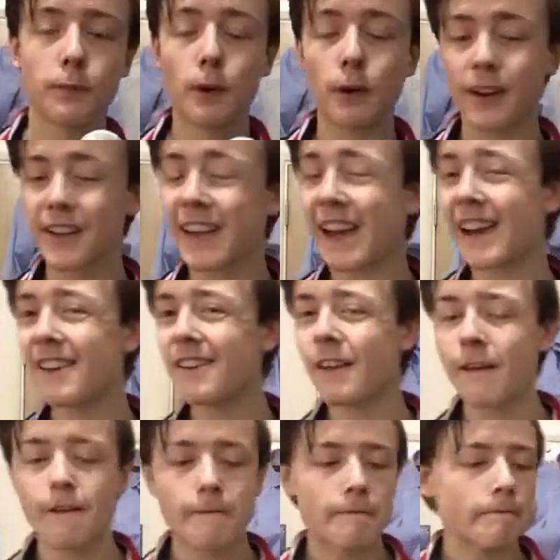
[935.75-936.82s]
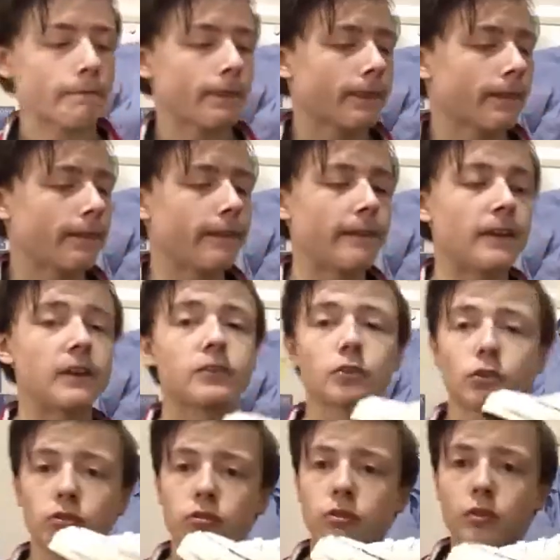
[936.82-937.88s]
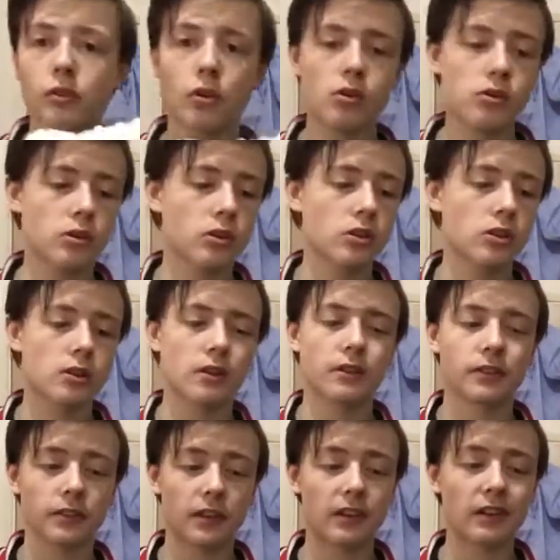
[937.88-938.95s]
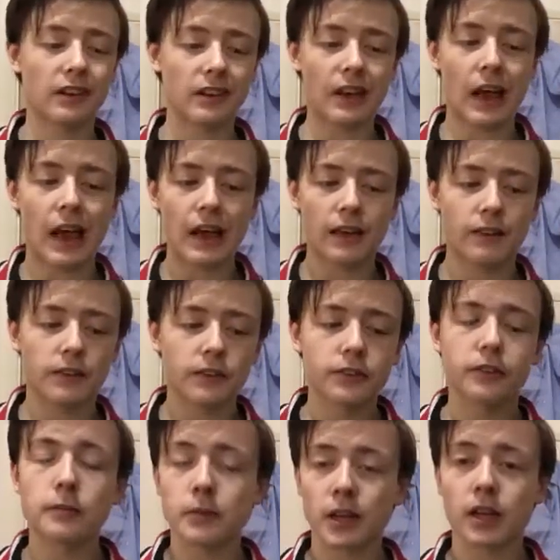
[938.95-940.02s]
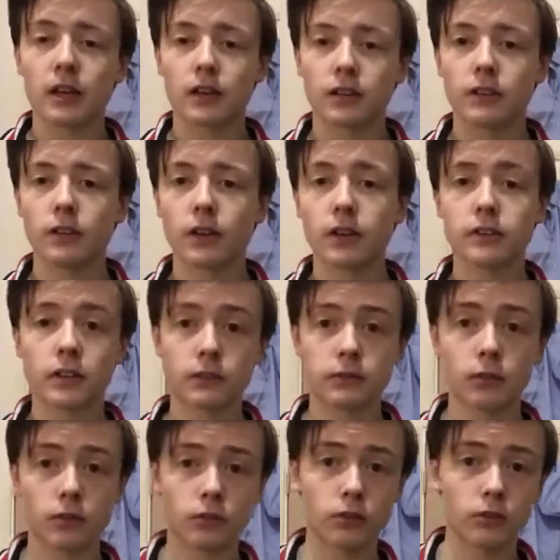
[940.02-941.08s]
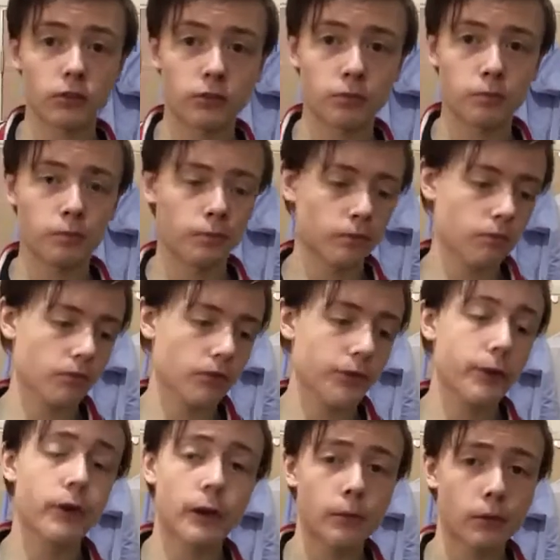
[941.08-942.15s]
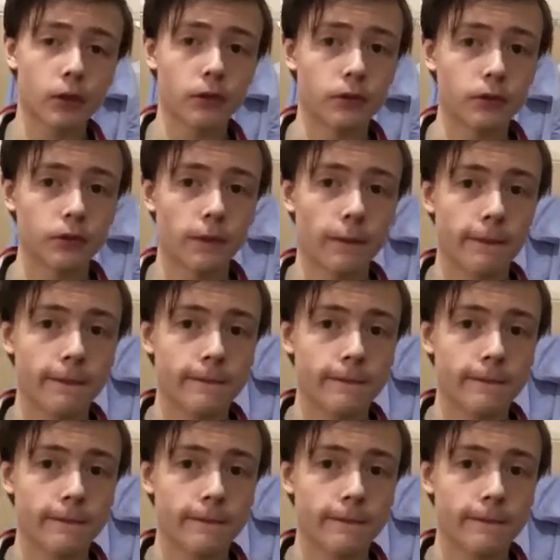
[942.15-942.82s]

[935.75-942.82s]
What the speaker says: But again, it does look similar to the 10th Doctor's cream ones.